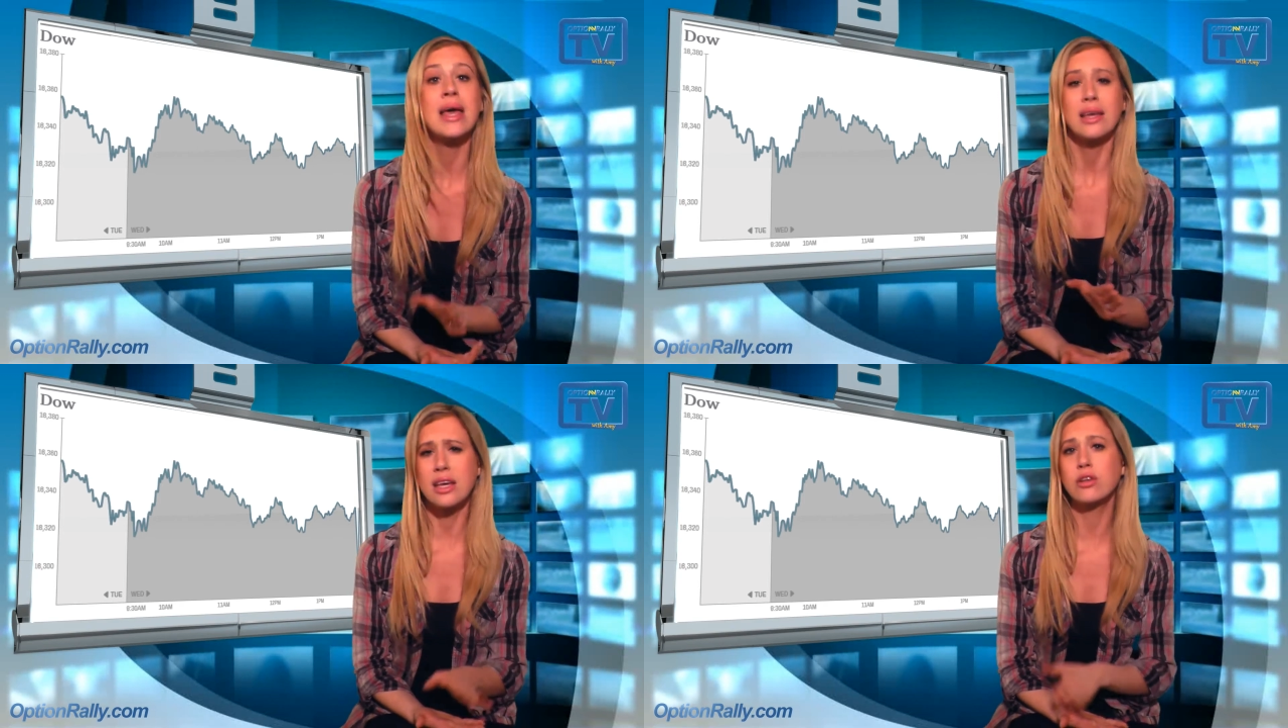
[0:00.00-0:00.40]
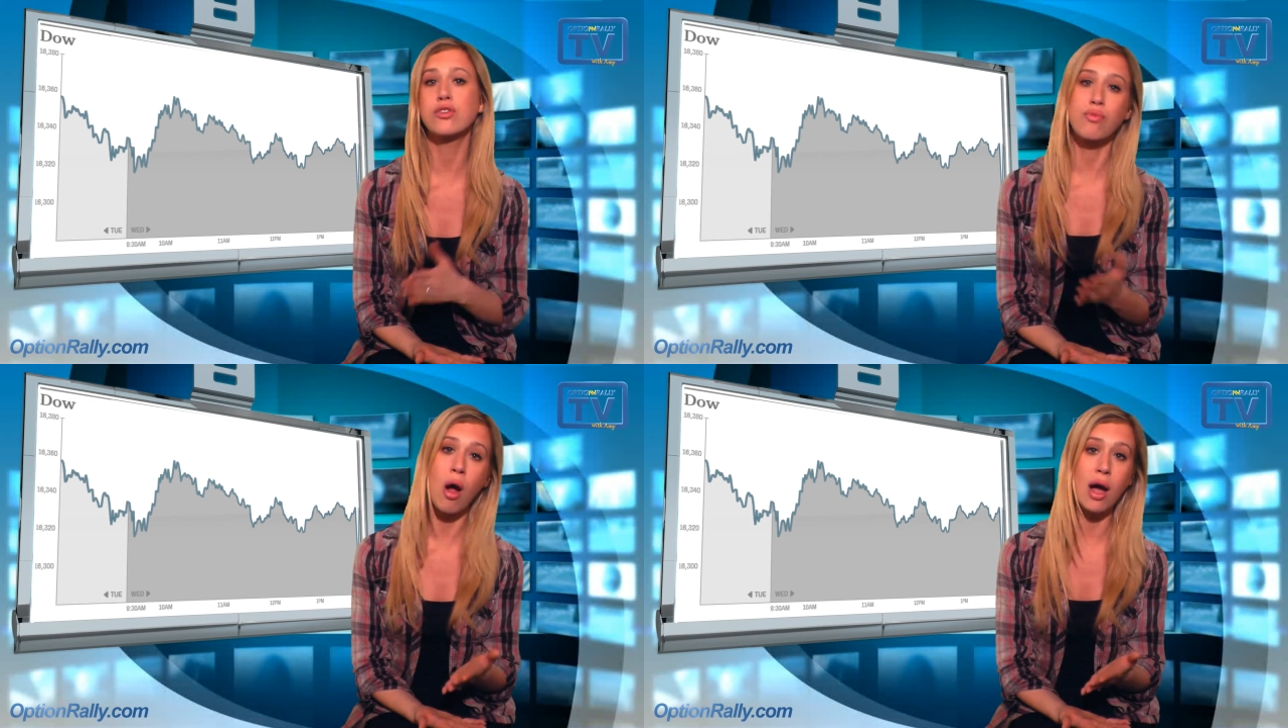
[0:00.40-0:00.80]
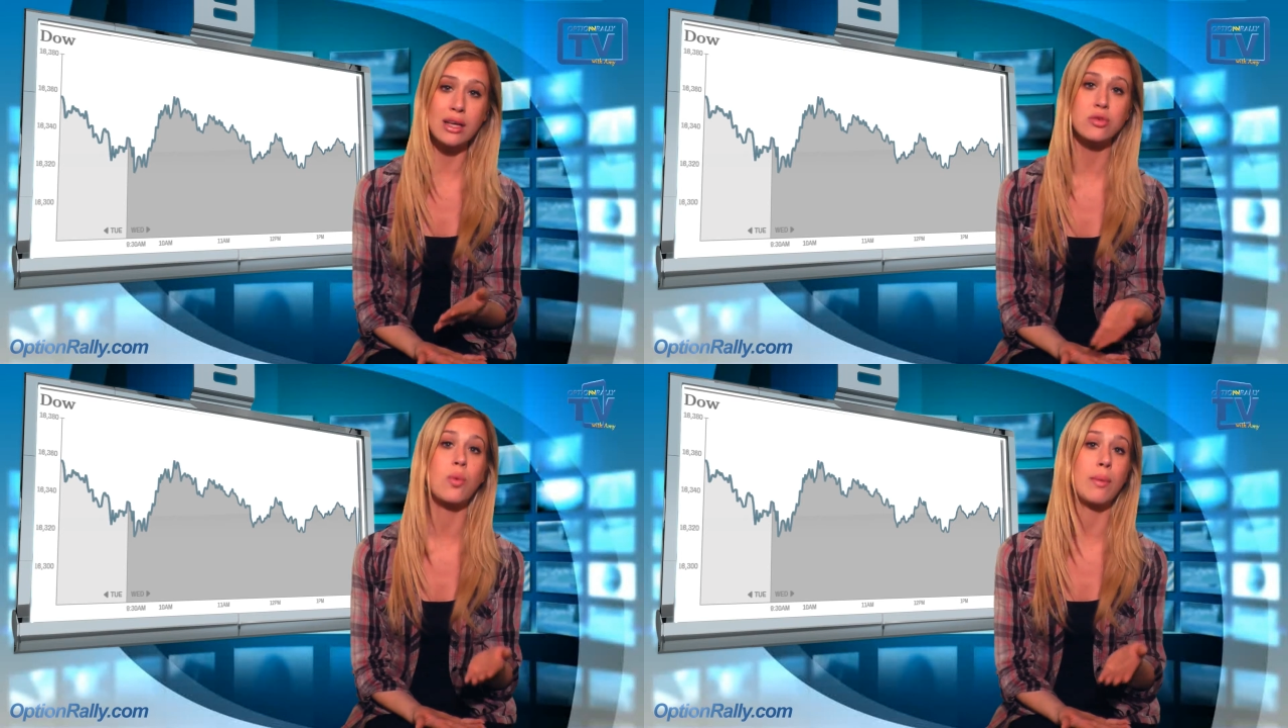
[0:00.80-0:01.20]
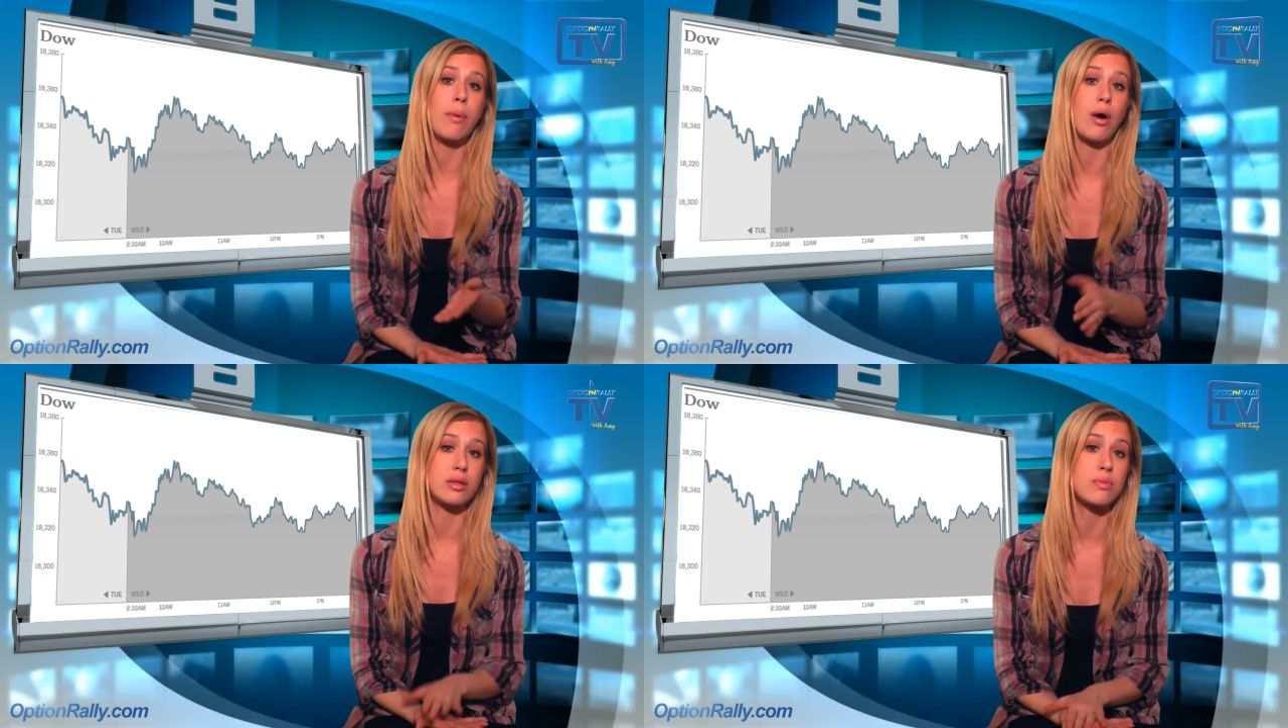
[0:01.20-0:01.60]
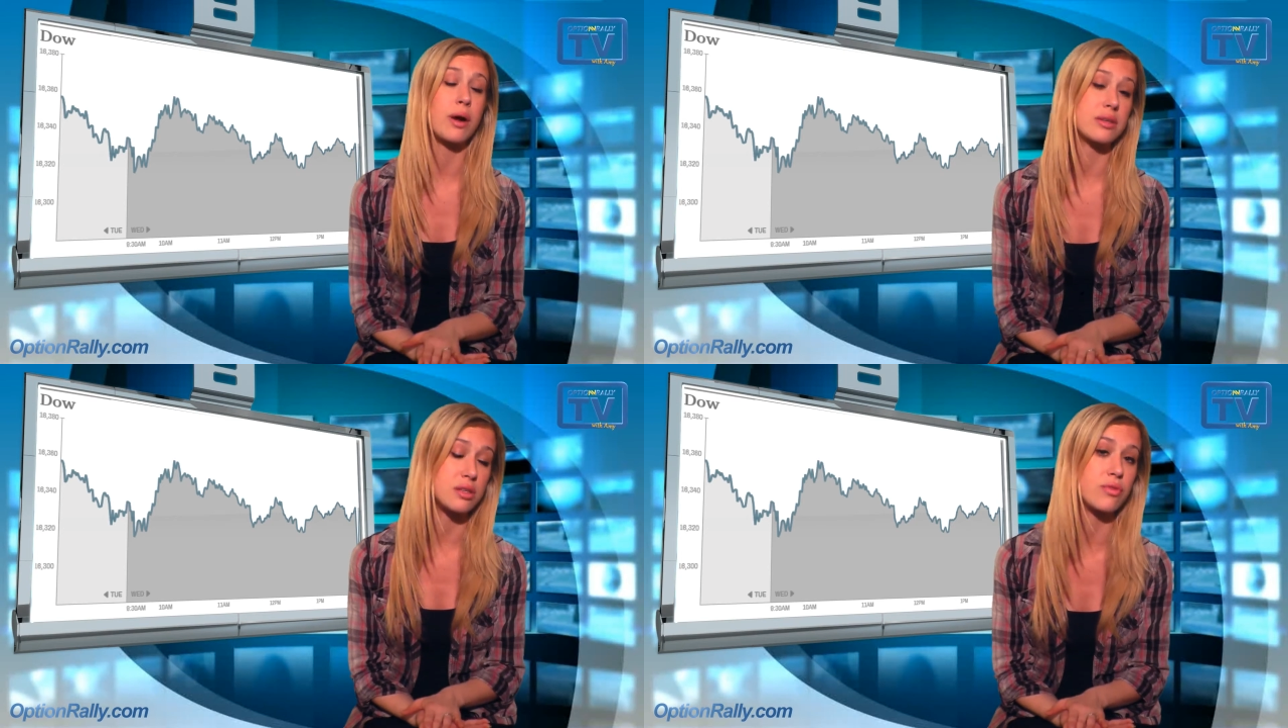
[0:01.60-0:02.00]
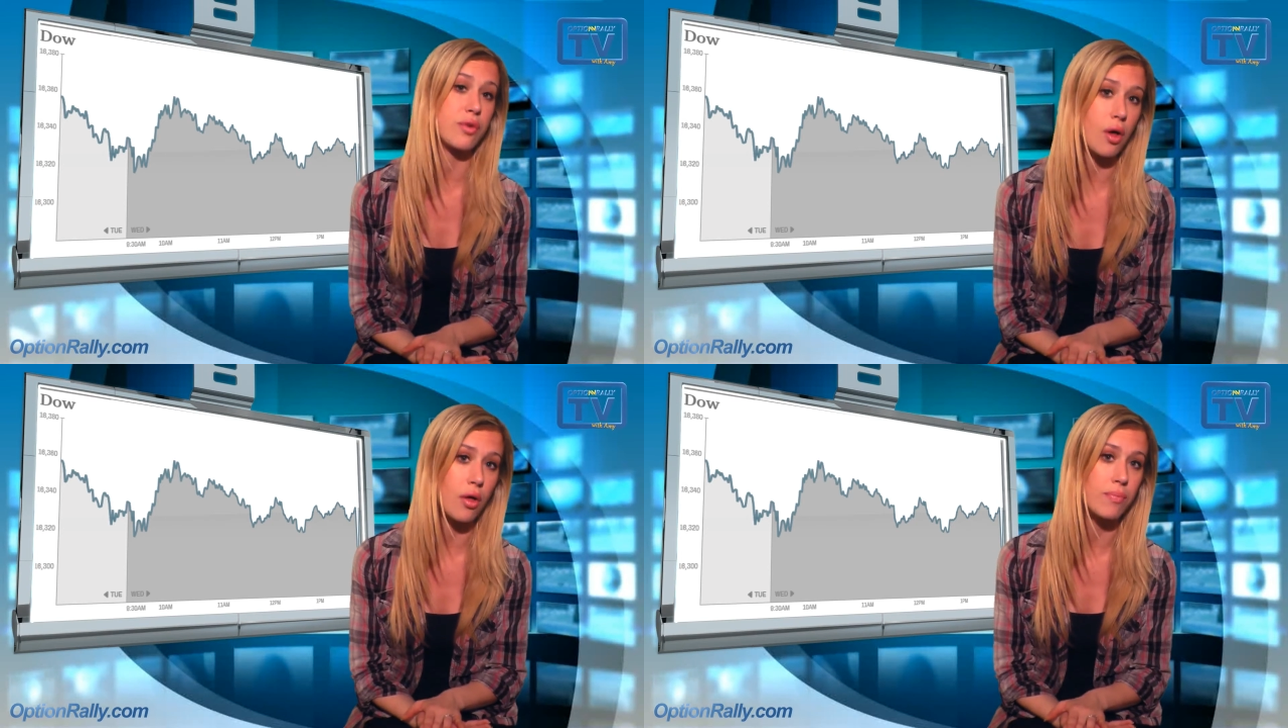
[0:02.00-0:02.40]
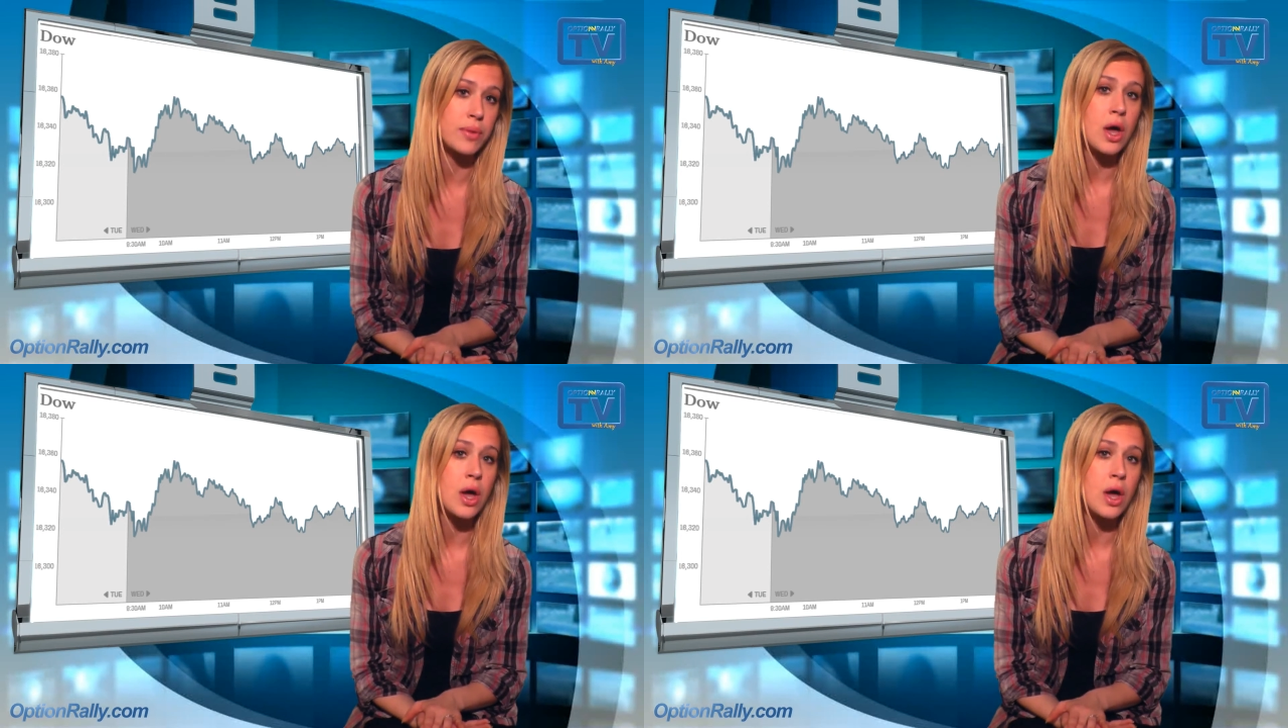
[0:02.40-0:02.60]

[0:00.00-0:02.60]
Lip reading: Yields rise when bonds prices fall.